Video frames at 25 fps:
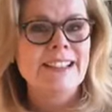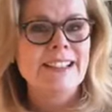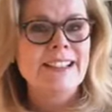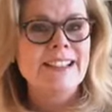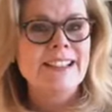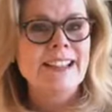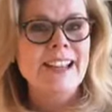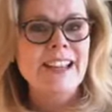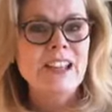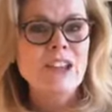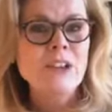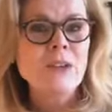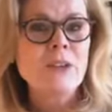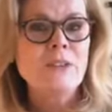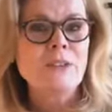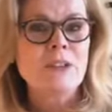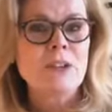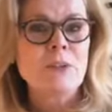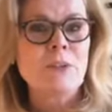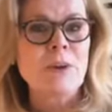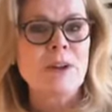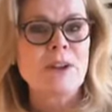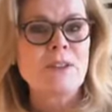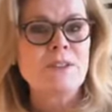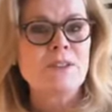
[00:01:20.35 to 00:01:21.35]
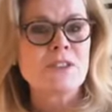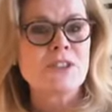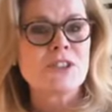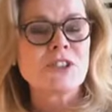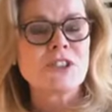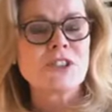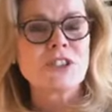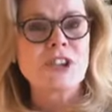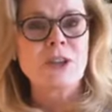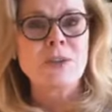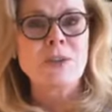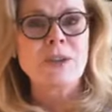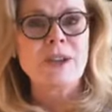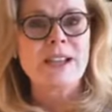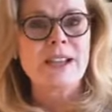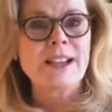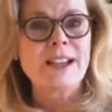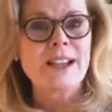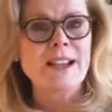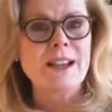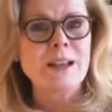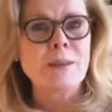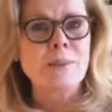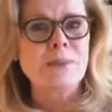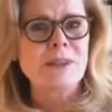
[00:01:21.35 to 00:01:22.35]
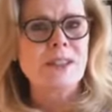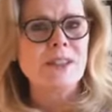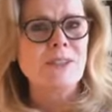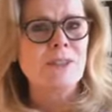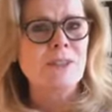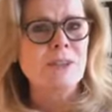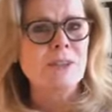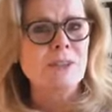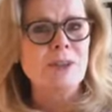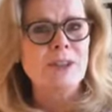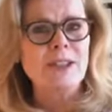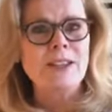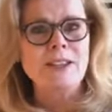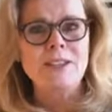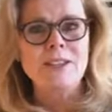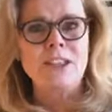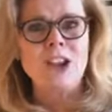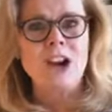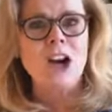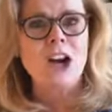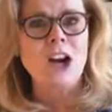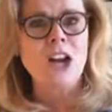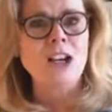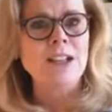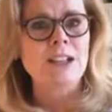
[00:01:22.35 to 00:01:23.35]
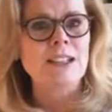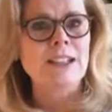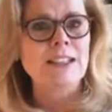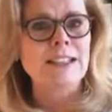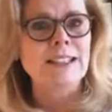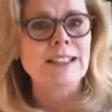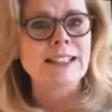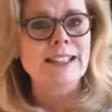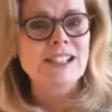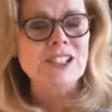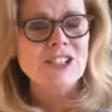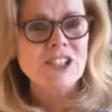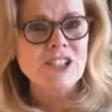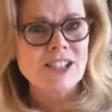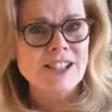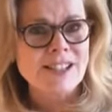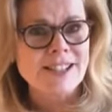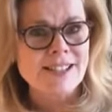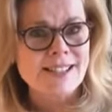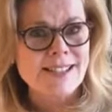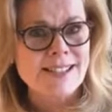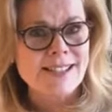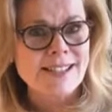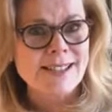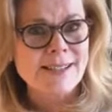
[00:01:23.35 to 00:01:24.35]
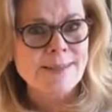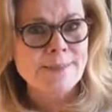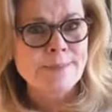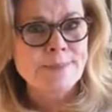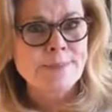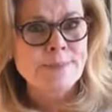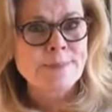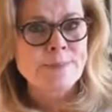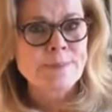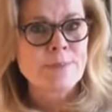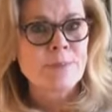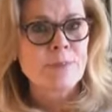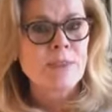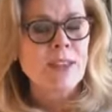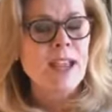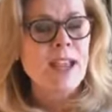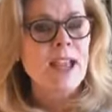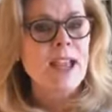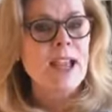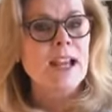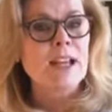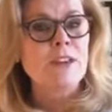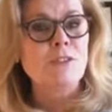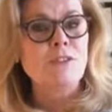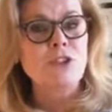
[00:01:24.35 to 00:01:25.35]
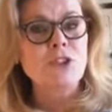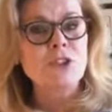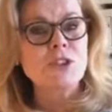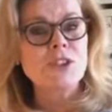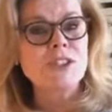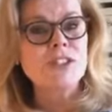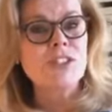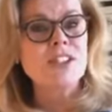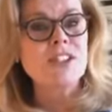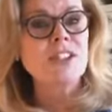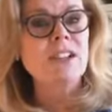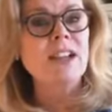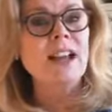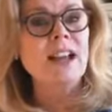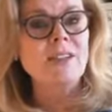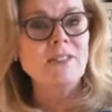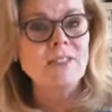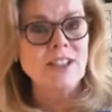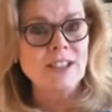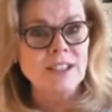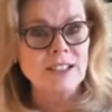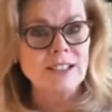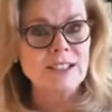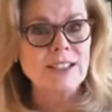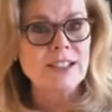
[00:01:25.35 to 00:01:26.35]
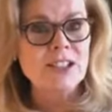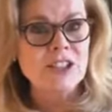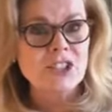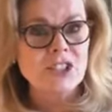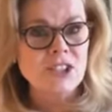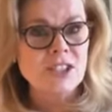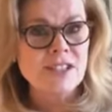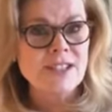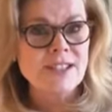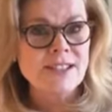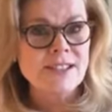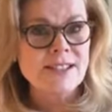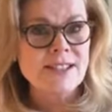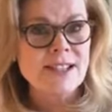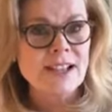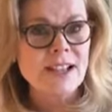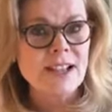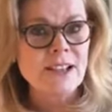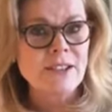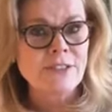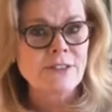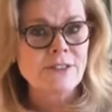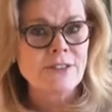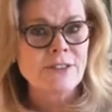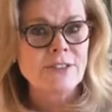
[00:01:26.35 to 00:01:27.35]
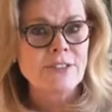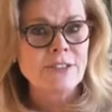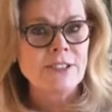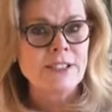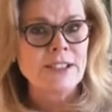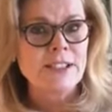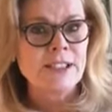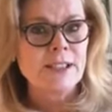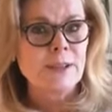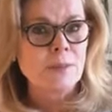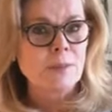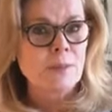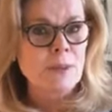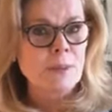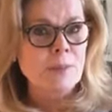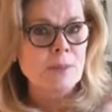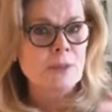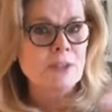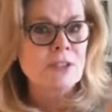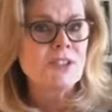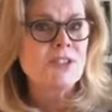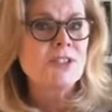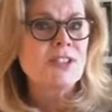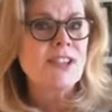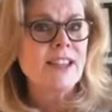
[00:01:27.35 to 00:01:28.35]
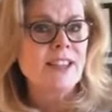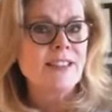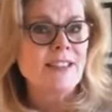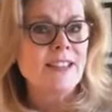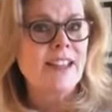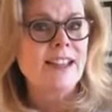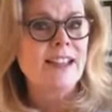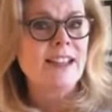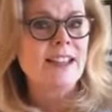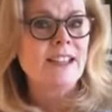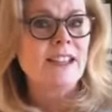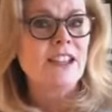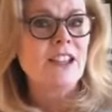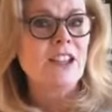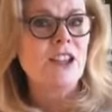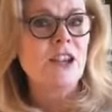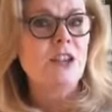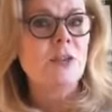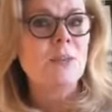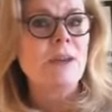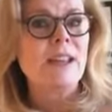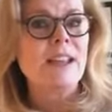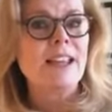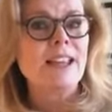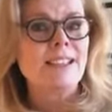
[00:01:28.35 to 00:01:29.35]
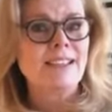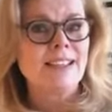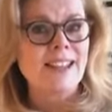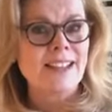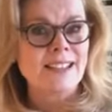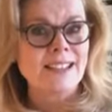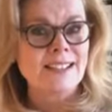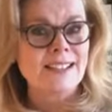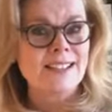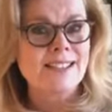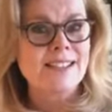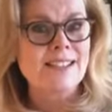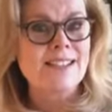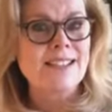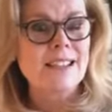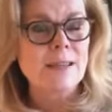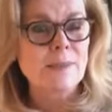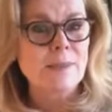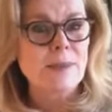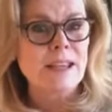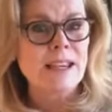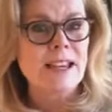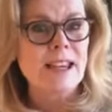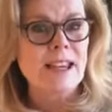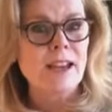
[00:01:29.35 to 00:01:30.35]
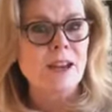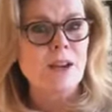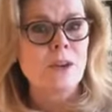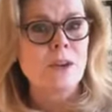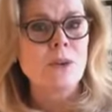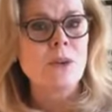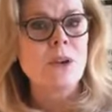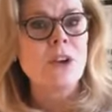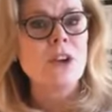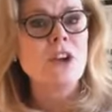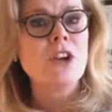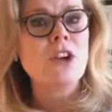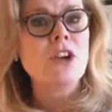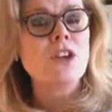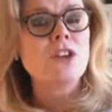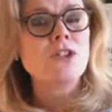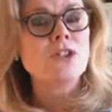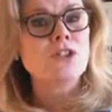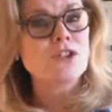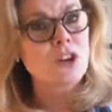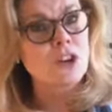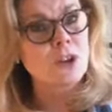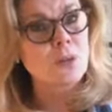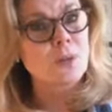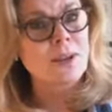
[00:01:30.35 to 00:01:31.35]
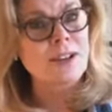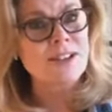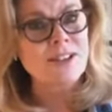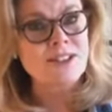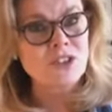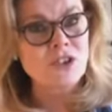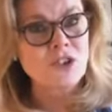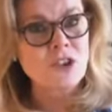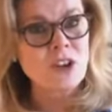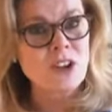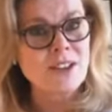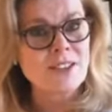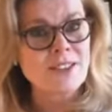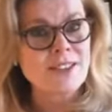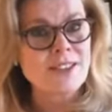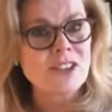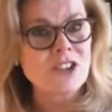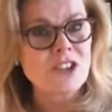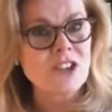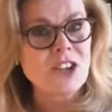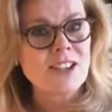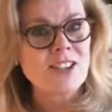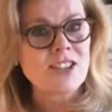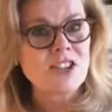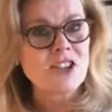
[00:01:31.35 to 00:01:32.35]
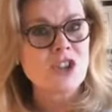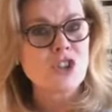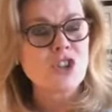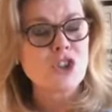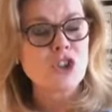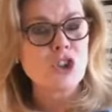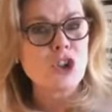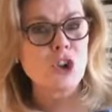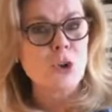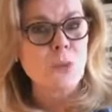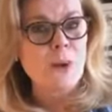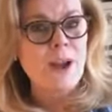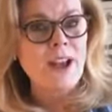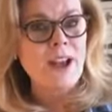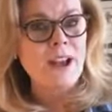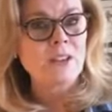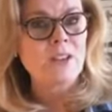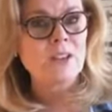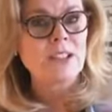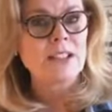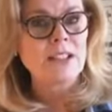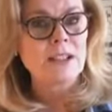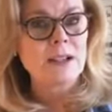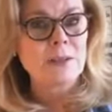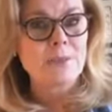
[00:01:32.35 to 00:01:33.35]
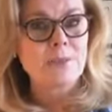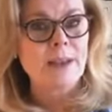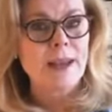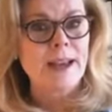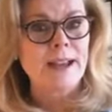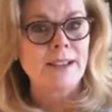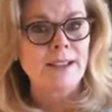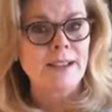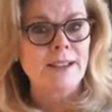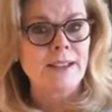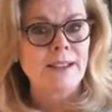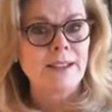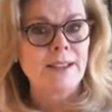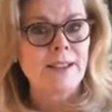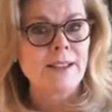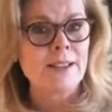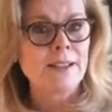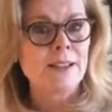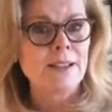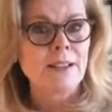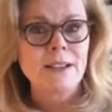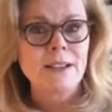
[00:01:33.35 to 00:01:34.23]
Thank you, everyone, for showing up, even with our glitches. And if you're still having glitchy stuff, people are saying they can hear me and they can see me now. So my strong suggestion is you go out and come back in.